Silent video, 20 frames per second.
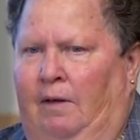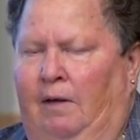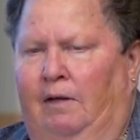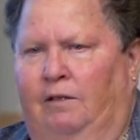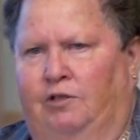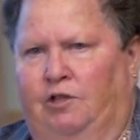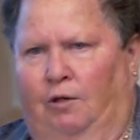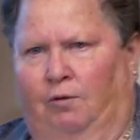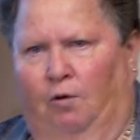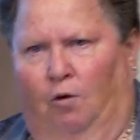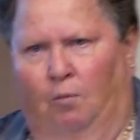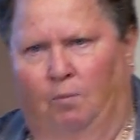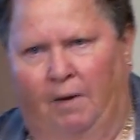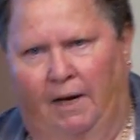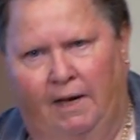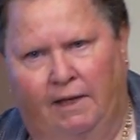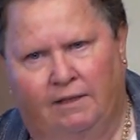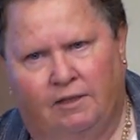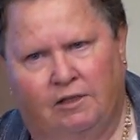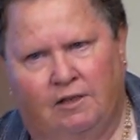General
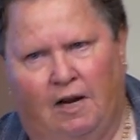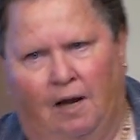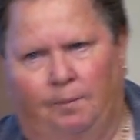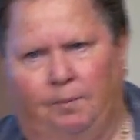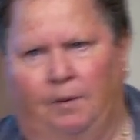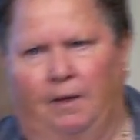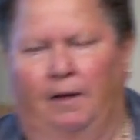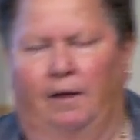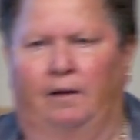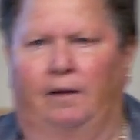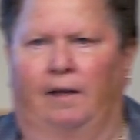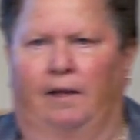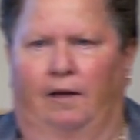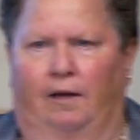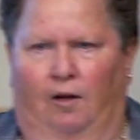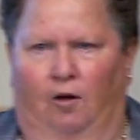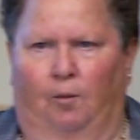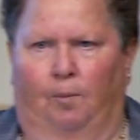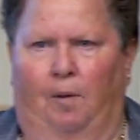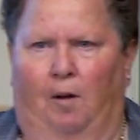Meade stepped in and
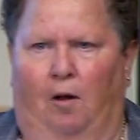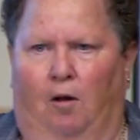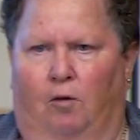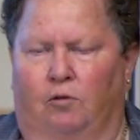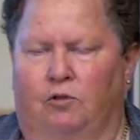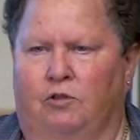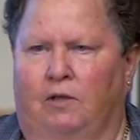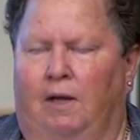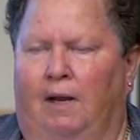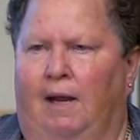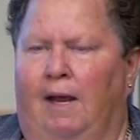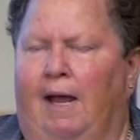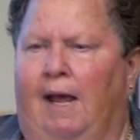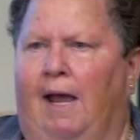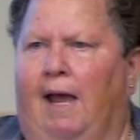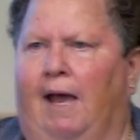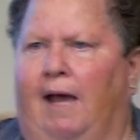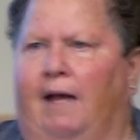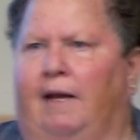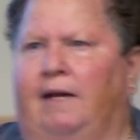interposed,
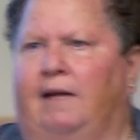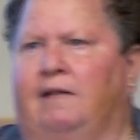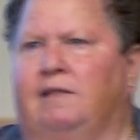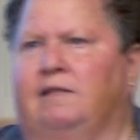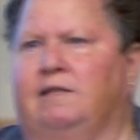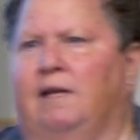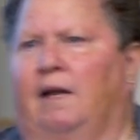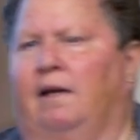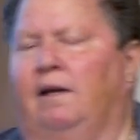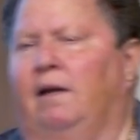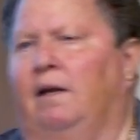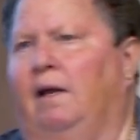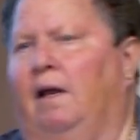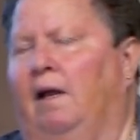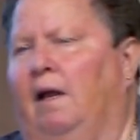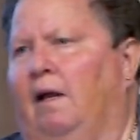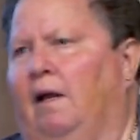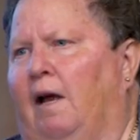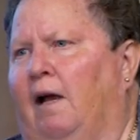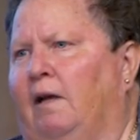and he said,
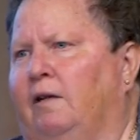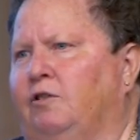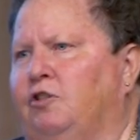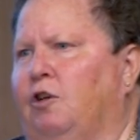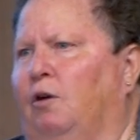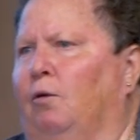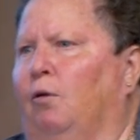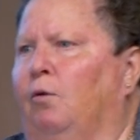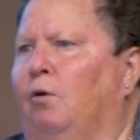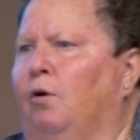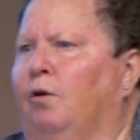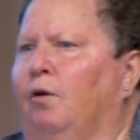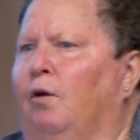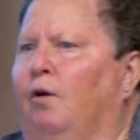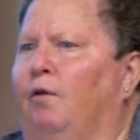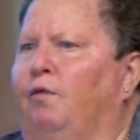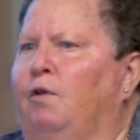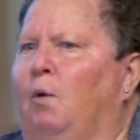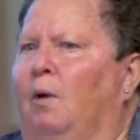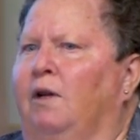General Hooker,
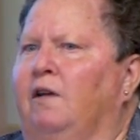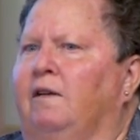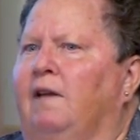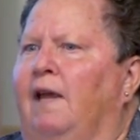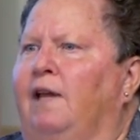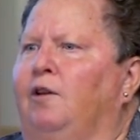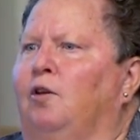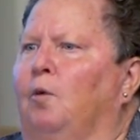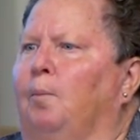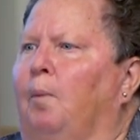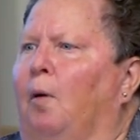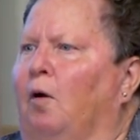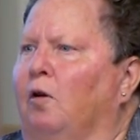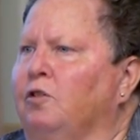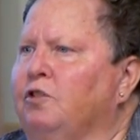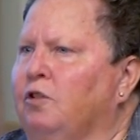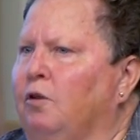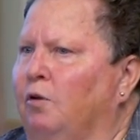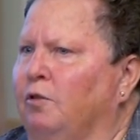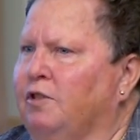if you want to take your
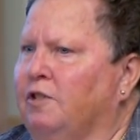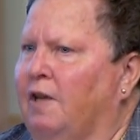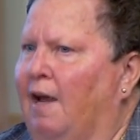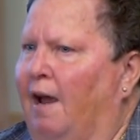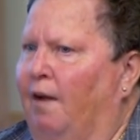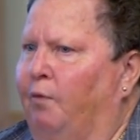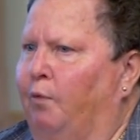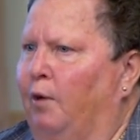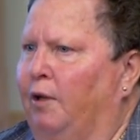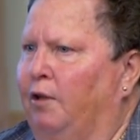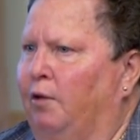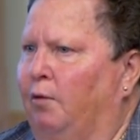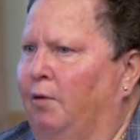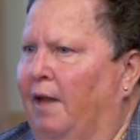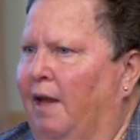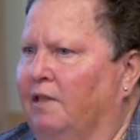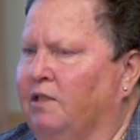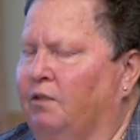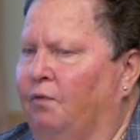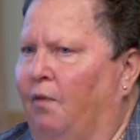personal staff with you,
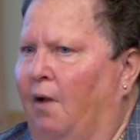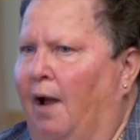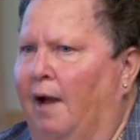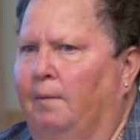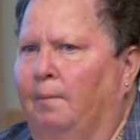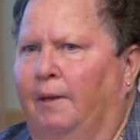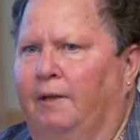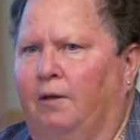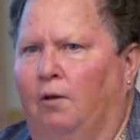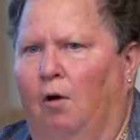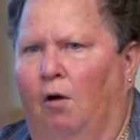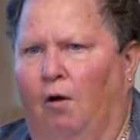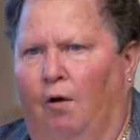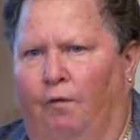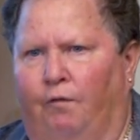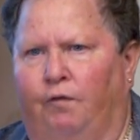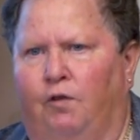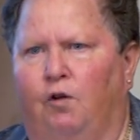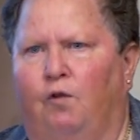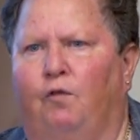that's fine, but there are a
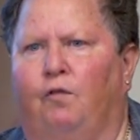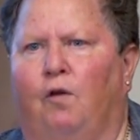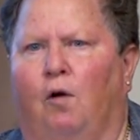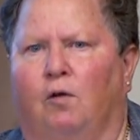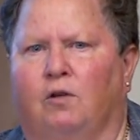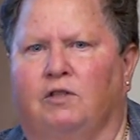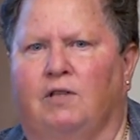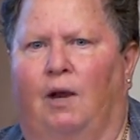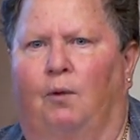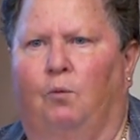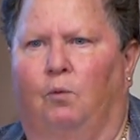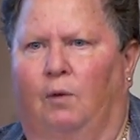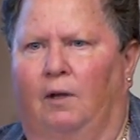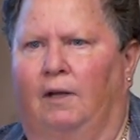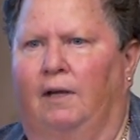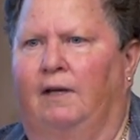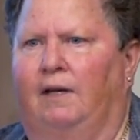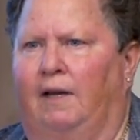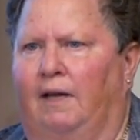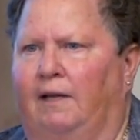few folks I
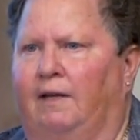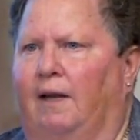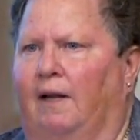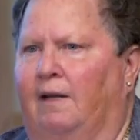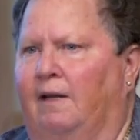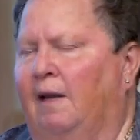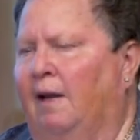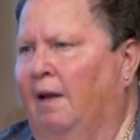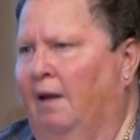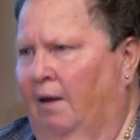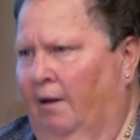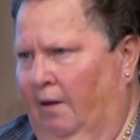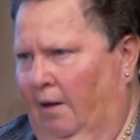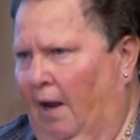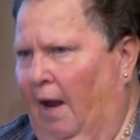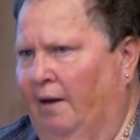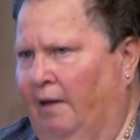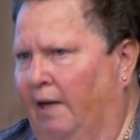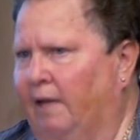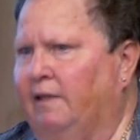really need
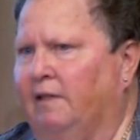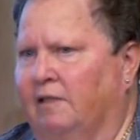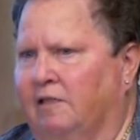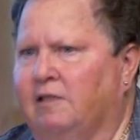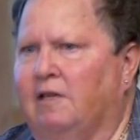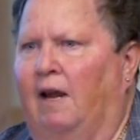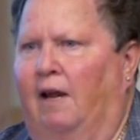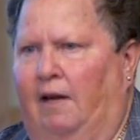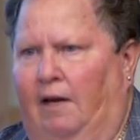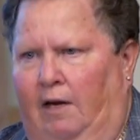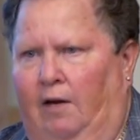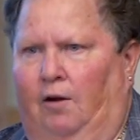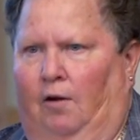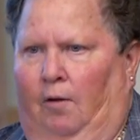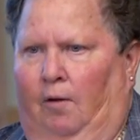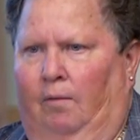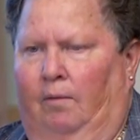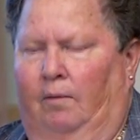to stay here.